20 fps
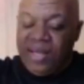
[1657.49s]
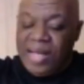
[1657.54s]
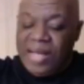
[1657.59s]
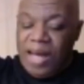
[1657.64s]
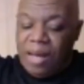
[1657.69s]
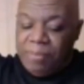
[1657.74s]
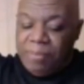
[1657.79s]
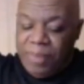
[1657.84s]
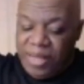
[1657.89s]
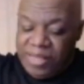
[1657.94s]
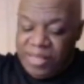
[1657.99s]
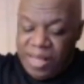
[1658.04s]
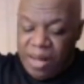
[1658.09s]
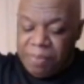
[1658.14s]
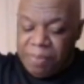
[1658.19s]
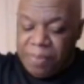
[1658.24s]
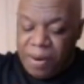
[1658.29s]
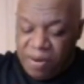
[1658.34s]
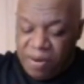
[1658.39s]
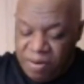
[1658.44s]
God made
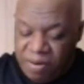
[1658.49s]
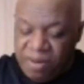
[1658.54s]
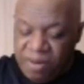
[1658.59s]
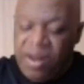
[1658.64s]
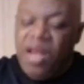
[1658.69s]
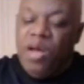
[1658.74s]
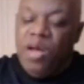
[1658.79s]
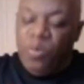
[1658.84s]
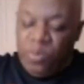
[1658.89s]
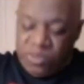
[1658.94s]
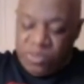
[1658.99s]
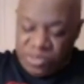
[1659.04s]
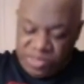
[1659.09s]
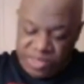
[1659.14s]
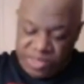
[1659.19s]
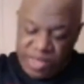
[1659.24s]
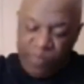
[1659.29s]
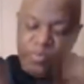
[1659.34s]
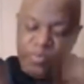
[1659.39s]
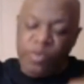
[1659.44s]
that part, was the
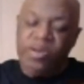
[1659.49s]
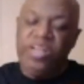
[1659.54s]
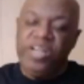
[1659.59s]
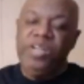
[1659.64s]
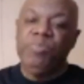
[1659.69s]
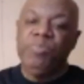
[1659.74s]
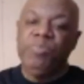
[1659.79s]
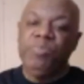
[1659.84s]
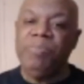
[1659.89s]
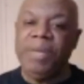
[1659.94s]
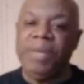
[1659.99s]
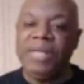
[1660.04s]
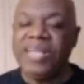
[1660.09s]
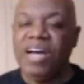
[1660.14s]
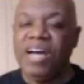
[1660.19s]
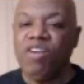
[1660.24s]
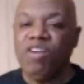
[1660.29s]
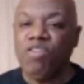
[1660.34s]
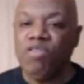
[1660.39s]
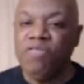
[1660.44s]
same water he brought back
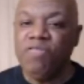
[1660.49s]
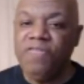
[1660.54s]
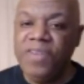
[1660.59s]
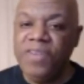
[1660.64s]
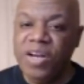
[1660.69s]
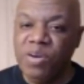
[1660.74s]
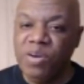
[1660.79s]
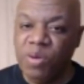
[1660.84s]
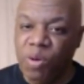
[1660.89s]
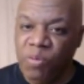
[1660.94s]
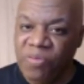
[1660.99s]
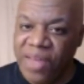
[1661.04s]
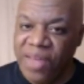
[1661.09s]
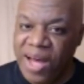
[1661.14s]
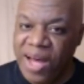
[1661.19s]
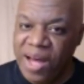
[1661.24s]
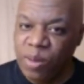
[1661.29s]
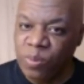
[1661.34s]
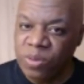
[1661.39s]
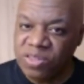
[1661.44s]
down on Pharaoh.
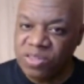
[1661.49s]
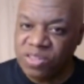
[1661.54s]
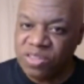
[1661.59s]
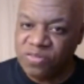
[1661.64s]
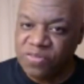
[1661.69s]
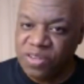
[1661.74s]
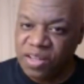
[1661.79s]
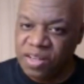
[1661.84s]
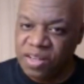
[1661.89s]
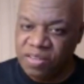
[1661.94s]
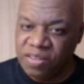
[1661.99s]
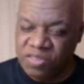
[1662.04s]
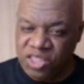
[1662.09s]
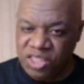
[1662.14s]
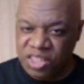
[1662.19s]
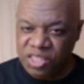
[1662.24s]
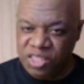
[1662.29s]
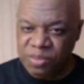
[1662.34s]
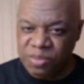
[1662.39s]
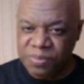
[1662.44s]
That was a flood of
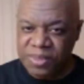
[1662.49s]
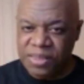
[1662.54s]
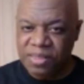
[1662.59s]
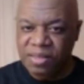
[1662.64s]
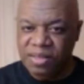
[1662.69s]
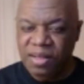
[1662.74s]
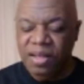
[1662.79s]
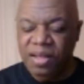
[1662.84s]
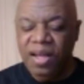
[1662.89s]
judgment.